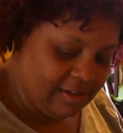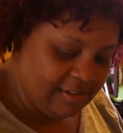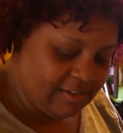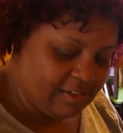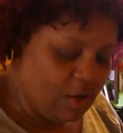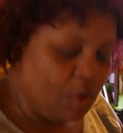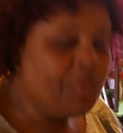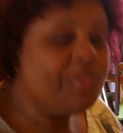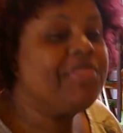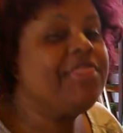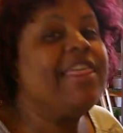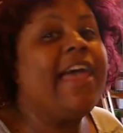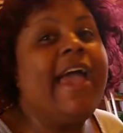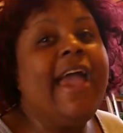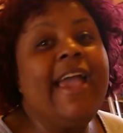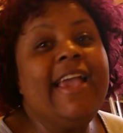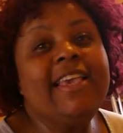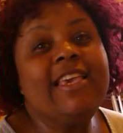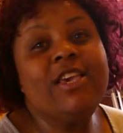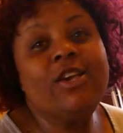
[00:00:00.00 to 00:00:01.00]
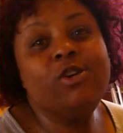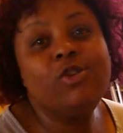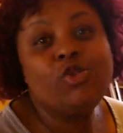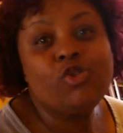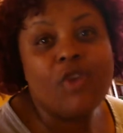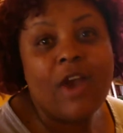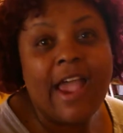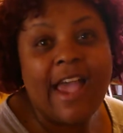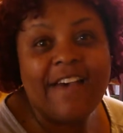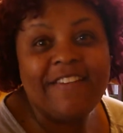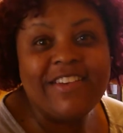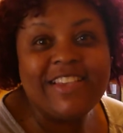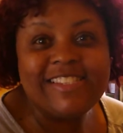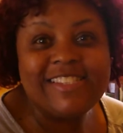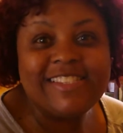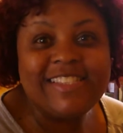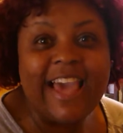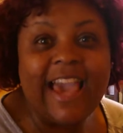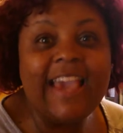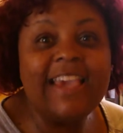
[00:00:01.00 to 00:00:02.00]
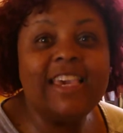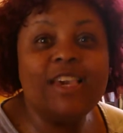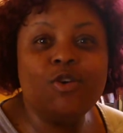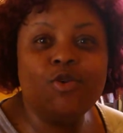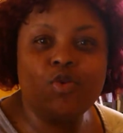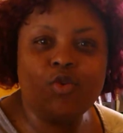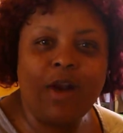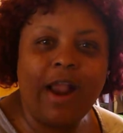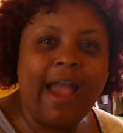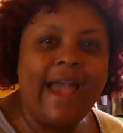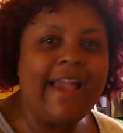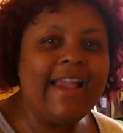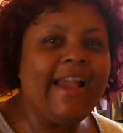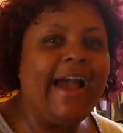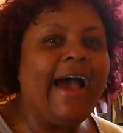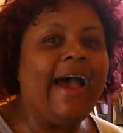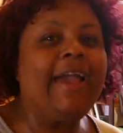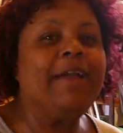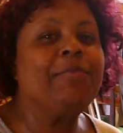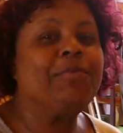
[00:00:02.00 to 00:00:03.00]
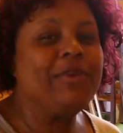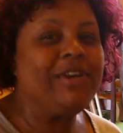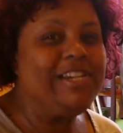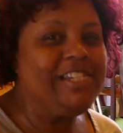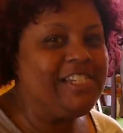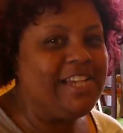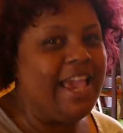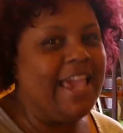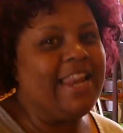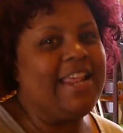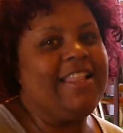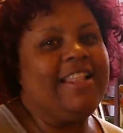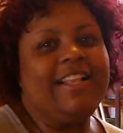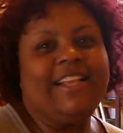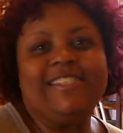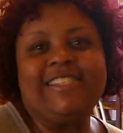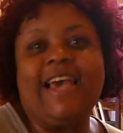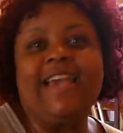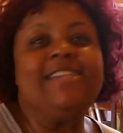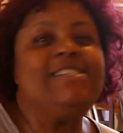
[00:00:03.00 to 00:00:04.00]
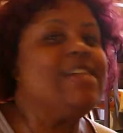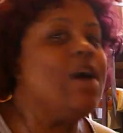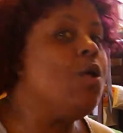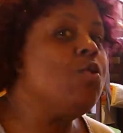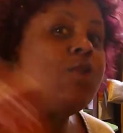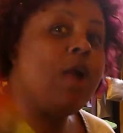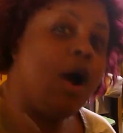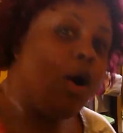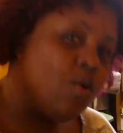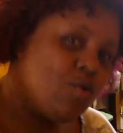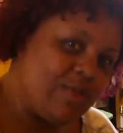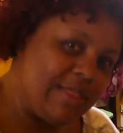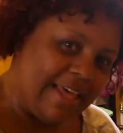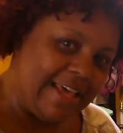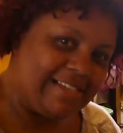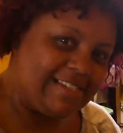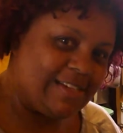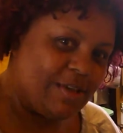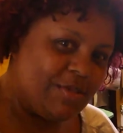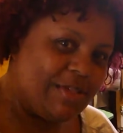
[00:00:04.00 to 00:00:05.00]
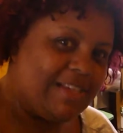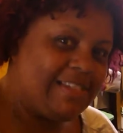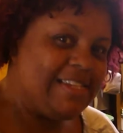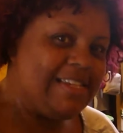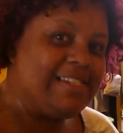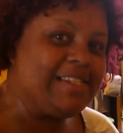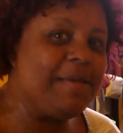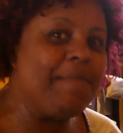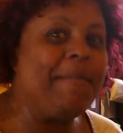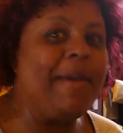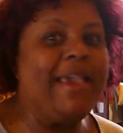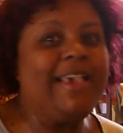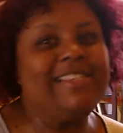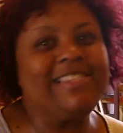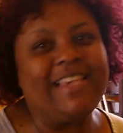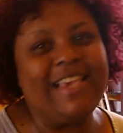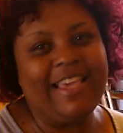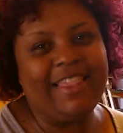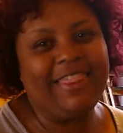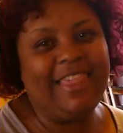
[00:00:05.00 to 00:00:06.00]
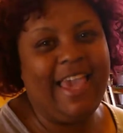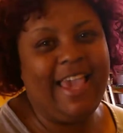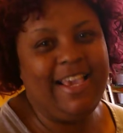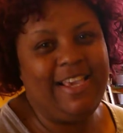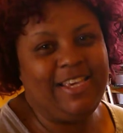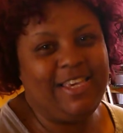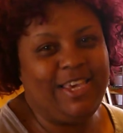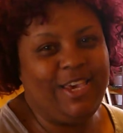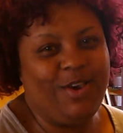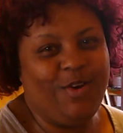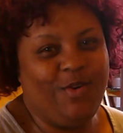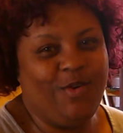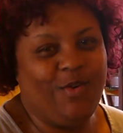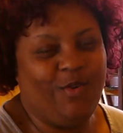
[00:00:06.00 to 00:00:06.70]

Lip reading: So thank you, Travis. Thank you, Greg. I appreciate it because I don't own this. So this is amazing. Thank you.